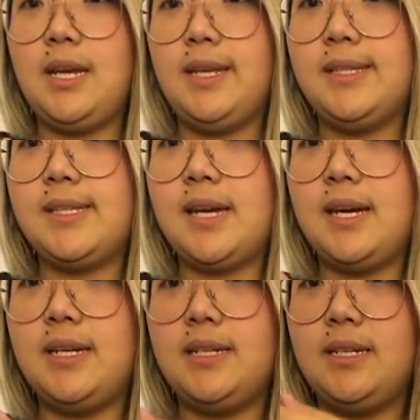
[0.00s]

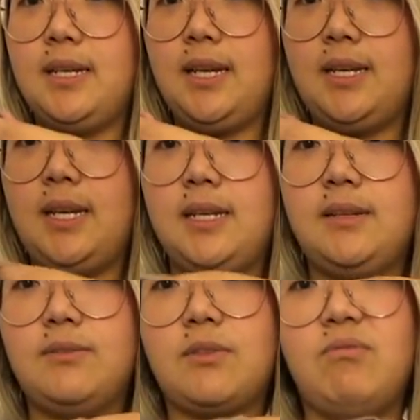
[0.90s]
inside and
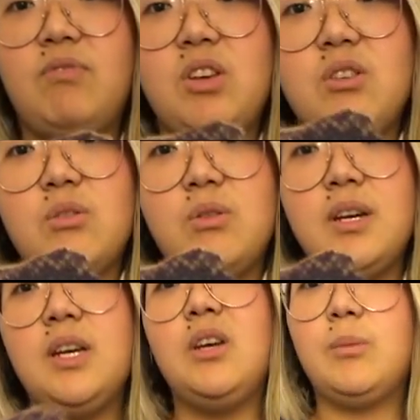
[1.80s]
hidden from view.
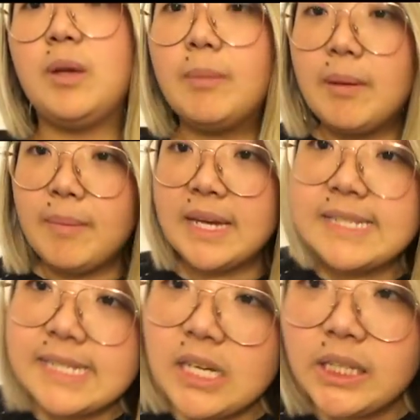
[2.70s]
It'll be a bit
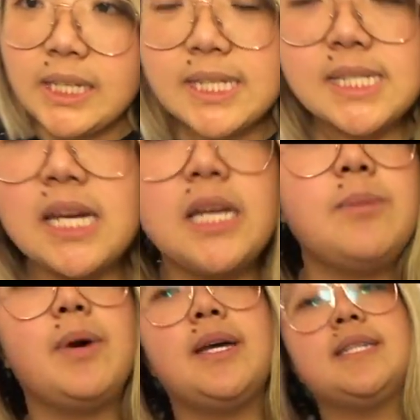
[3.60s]
messy on the
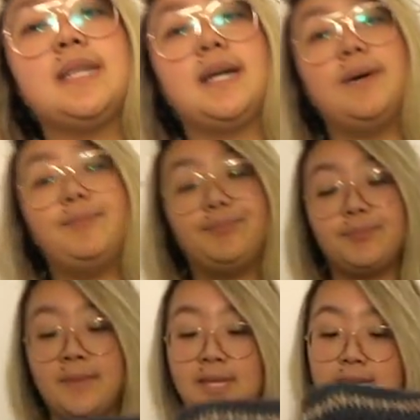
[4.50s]
inside, but
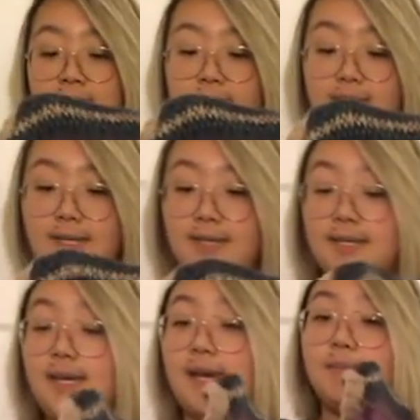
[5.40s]

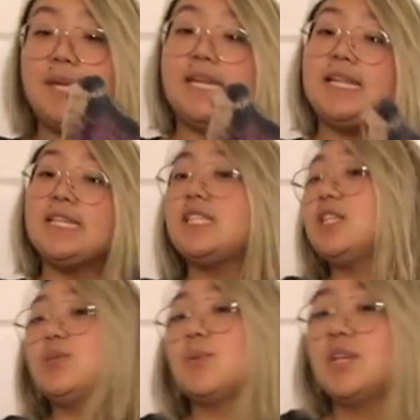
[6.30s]
yeah, many
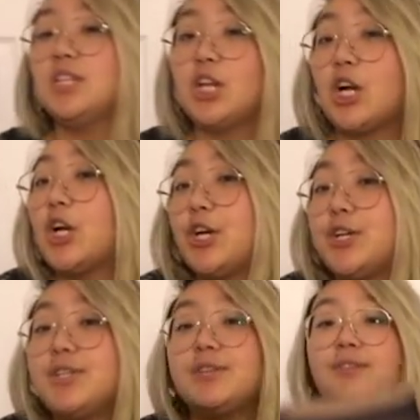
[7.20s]
lessons were learned